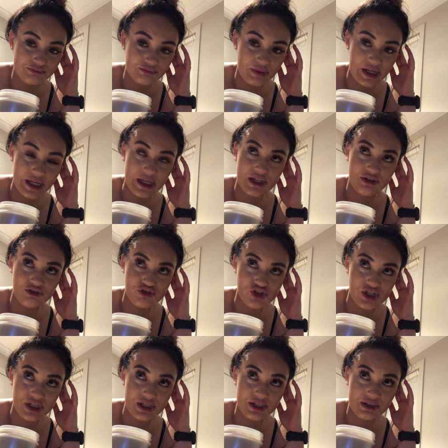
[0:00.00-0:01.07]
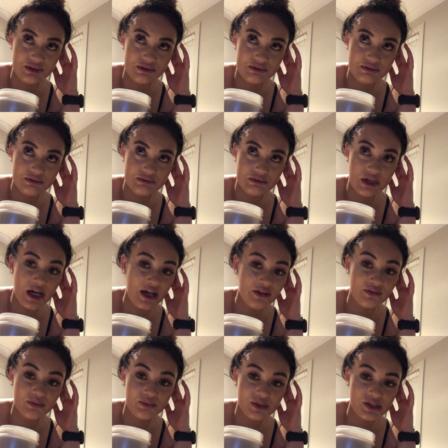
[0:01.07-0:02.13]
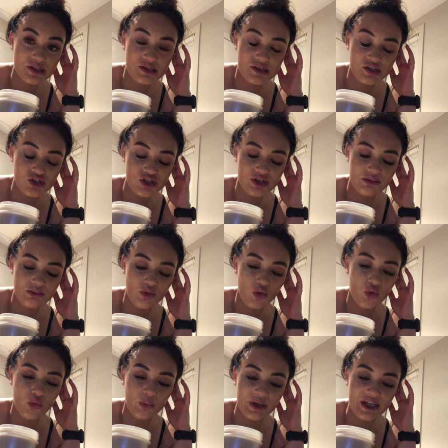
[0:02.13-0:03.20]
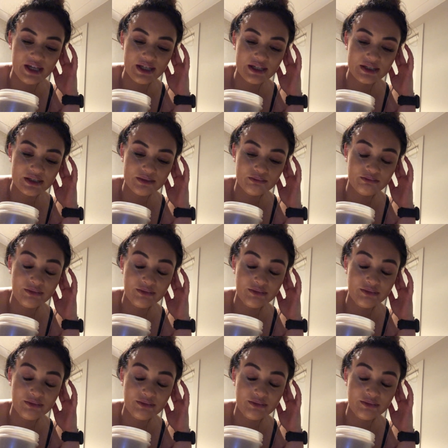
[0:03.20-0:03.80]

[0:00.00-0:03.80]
my energy i haven't been to the gym all week